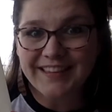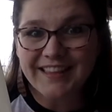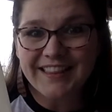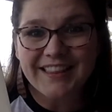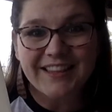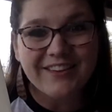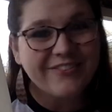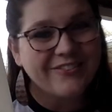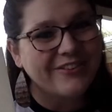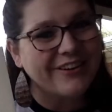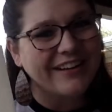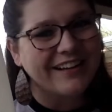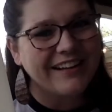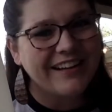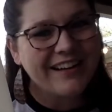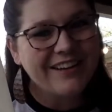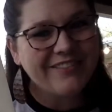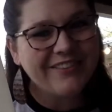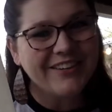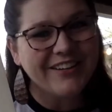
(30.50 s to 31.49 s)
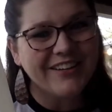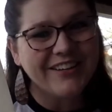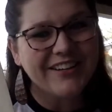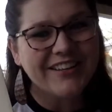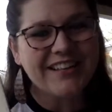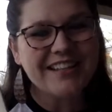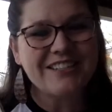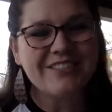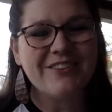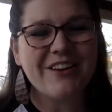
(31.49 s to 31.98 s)
The front cover,
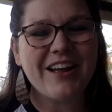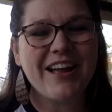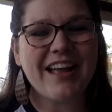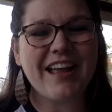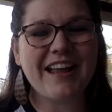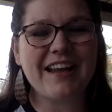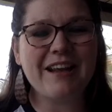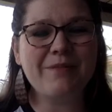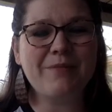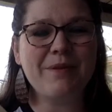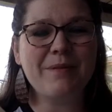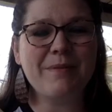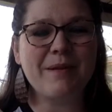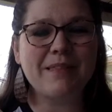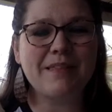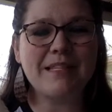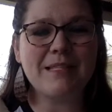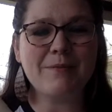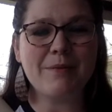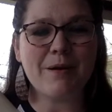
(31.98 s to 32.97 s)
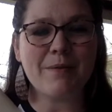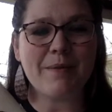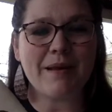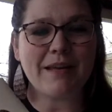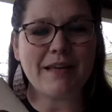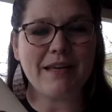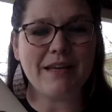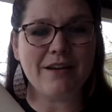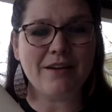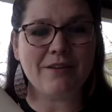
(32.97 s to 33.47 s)
that's right. And what about this part back
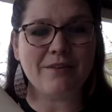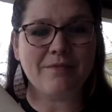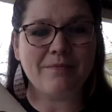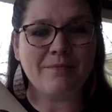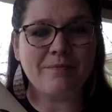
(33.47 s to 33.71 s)
here?